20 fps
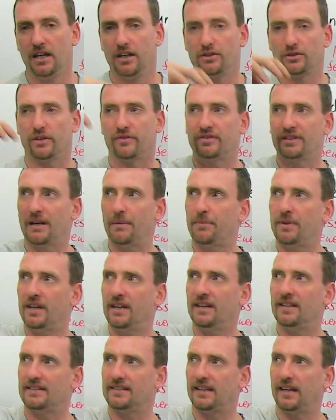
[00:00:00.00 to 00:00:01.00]
So if
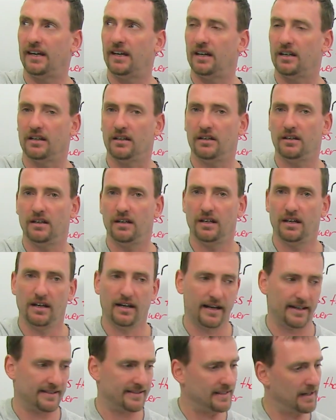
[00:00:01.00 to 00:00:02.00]
something is here
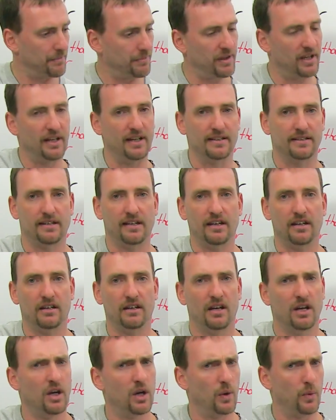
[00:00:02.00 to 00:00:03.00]
and something is
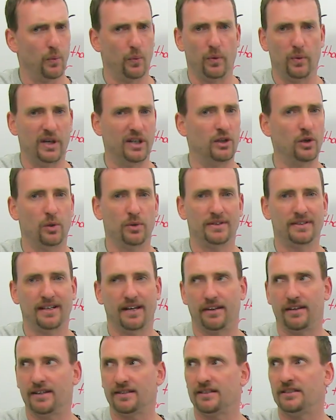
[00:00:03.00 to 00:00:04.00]
here, we don't say
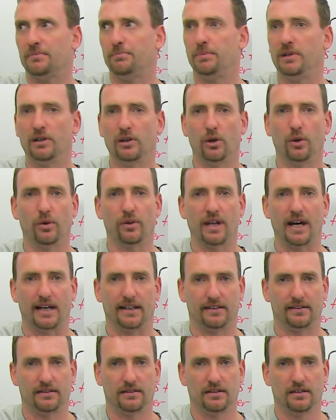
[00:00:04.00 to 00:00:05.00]
this is below
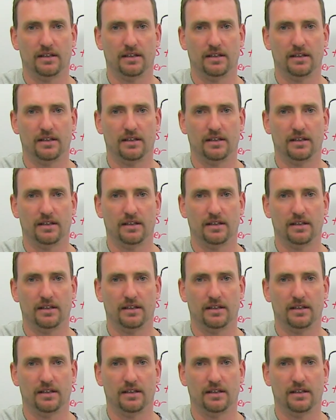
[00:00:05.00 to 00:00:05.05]
that.